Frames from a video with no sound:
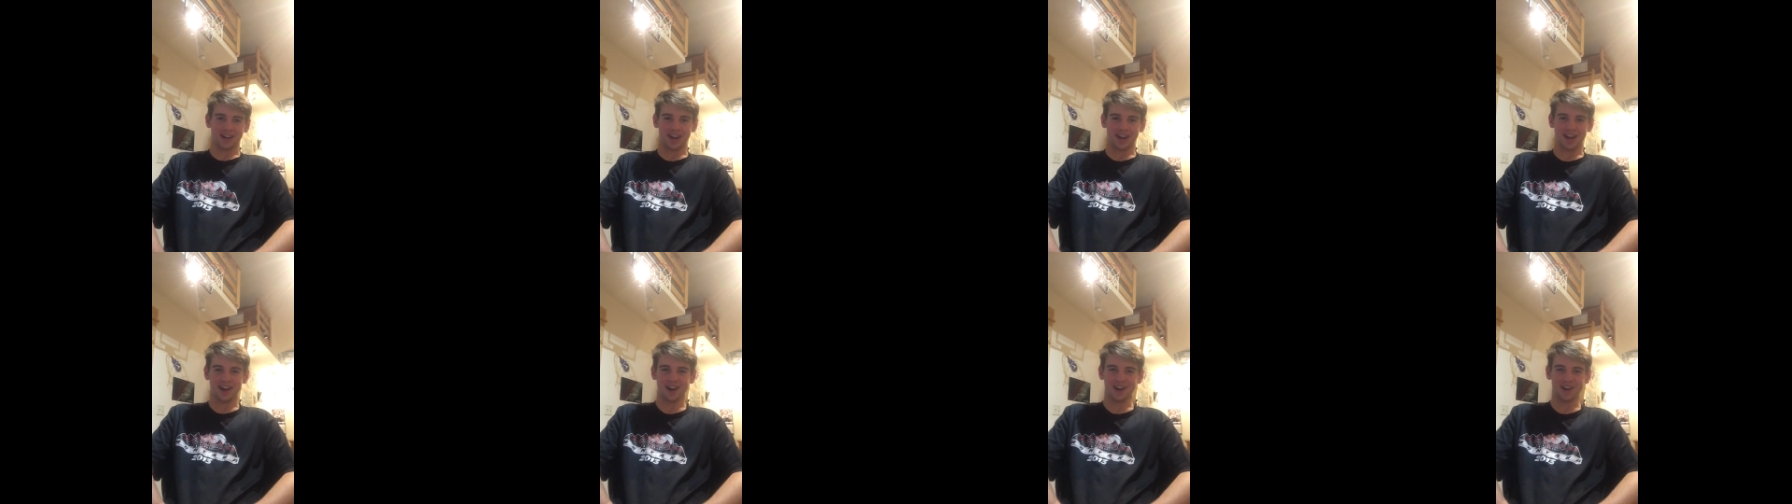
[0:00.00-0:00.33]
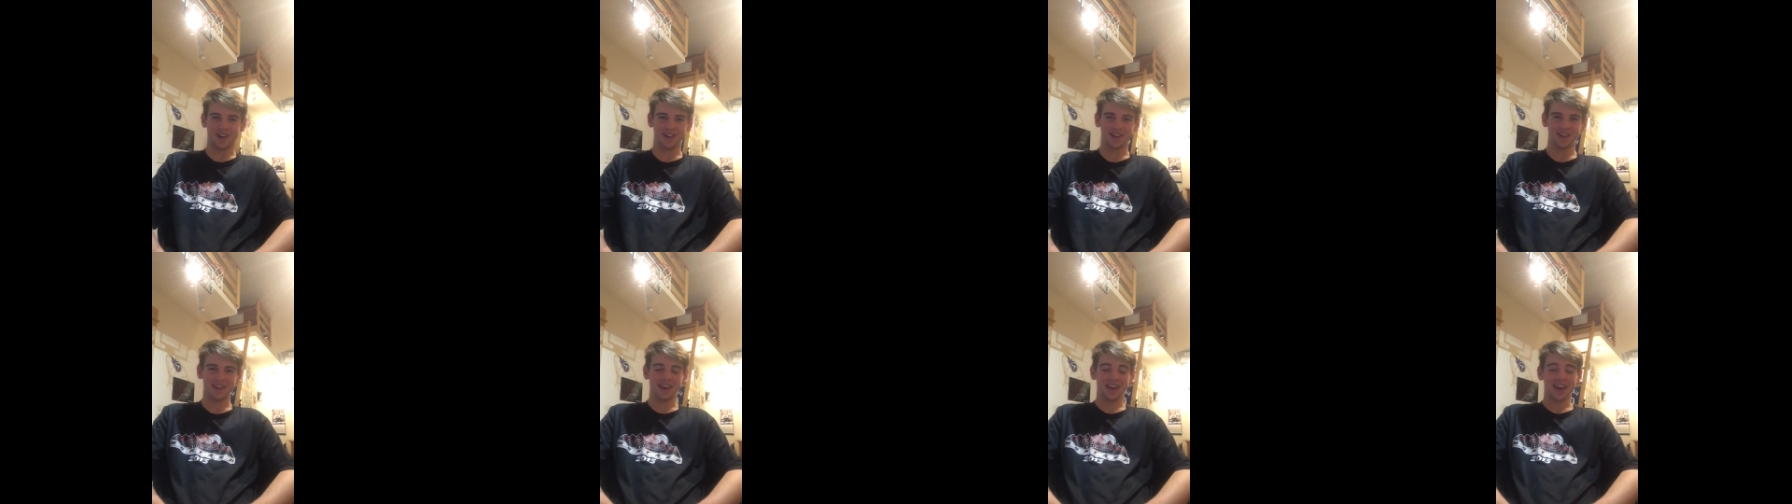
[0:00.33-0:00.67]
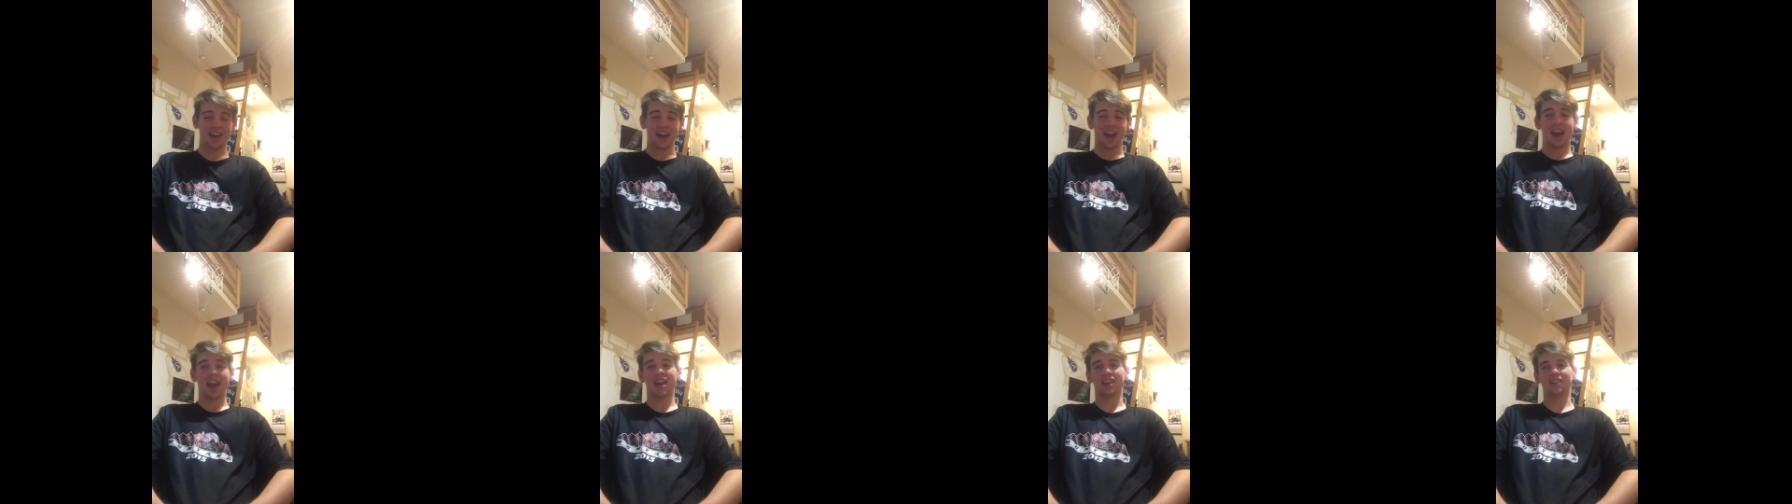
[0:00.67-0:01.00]
now
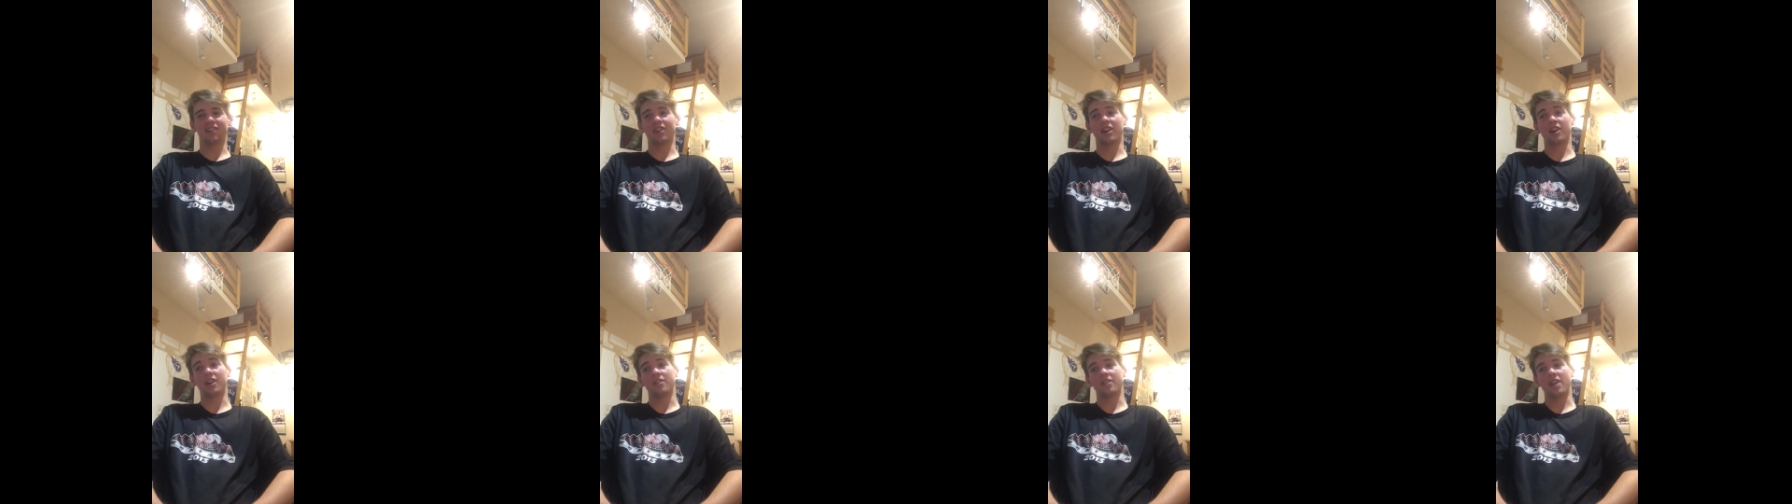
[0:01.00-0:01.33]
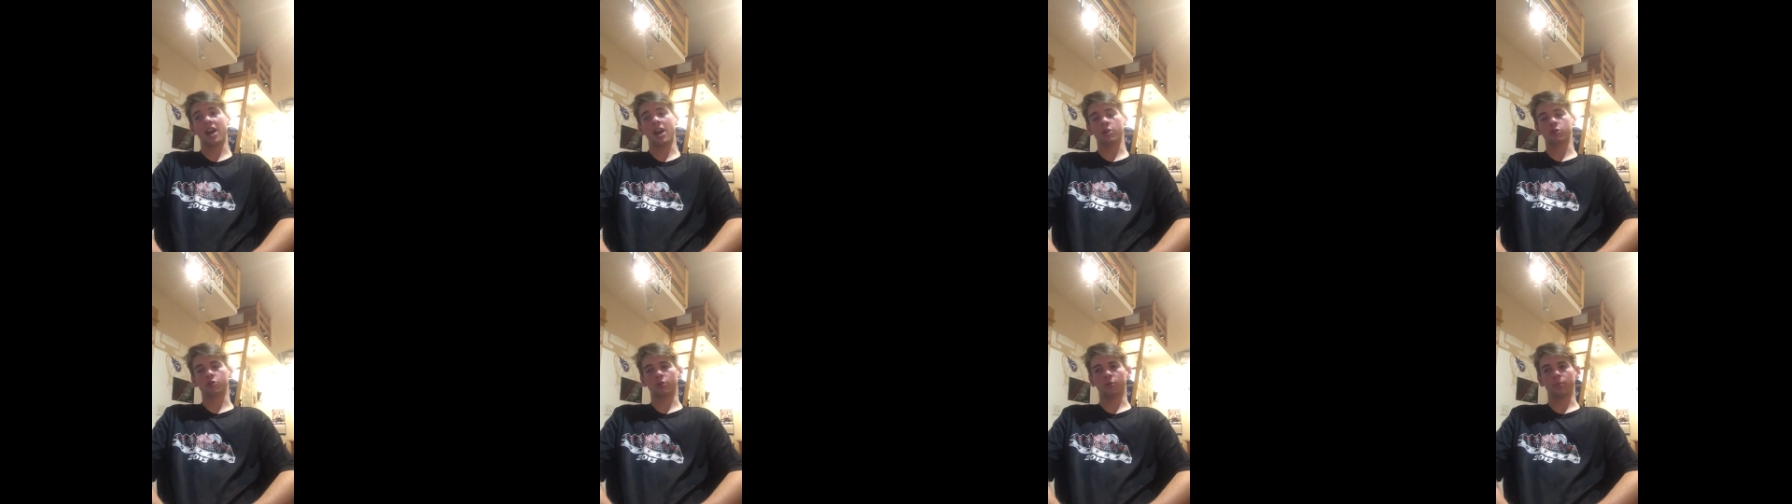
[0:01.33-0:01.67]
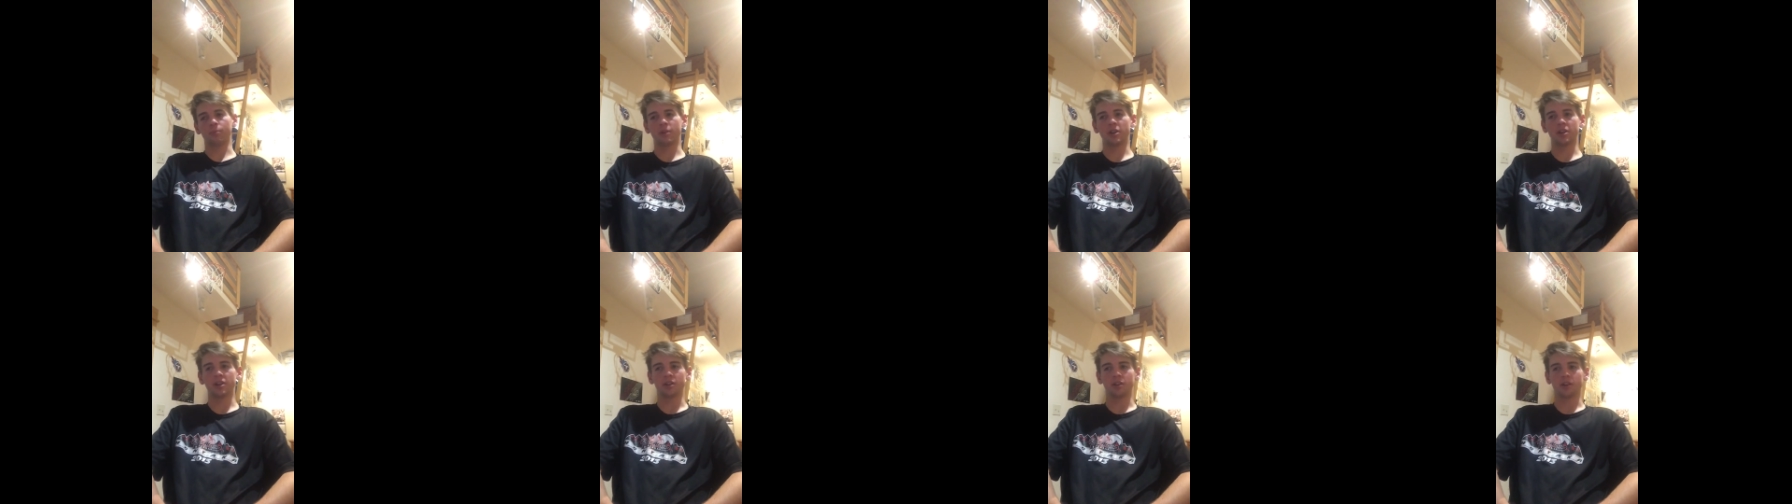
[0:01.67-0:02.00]
and a lot of national
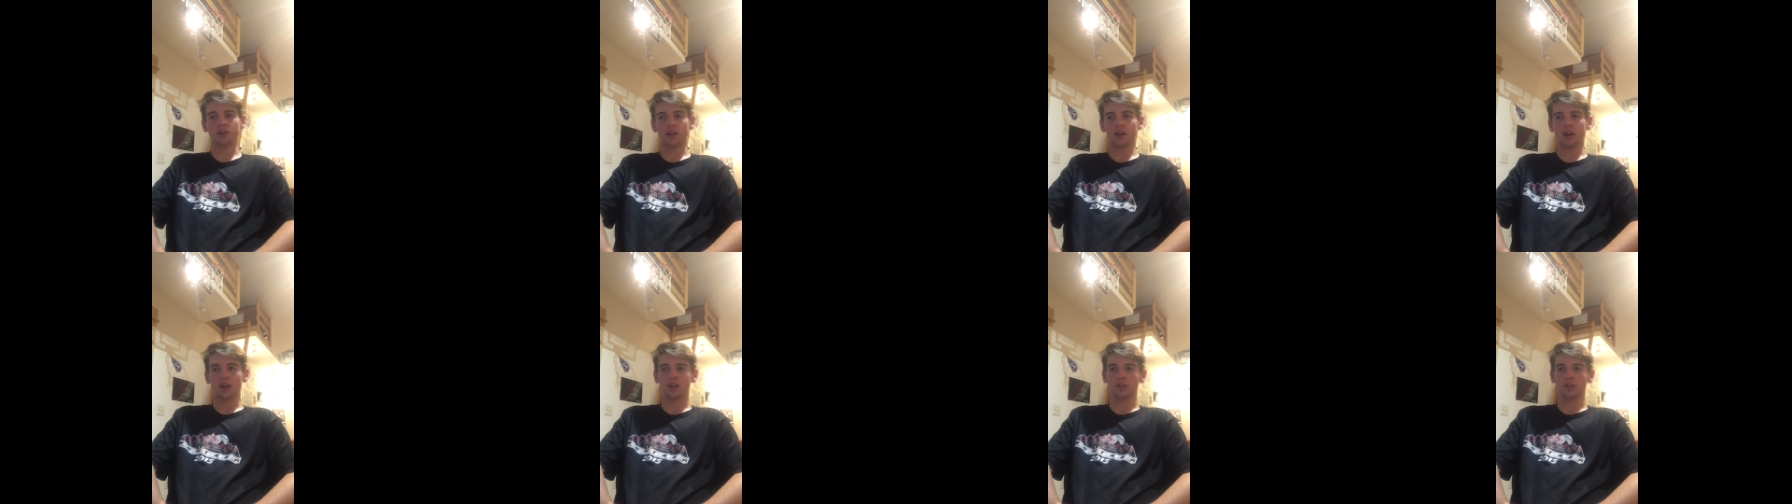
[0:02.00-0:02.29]
media.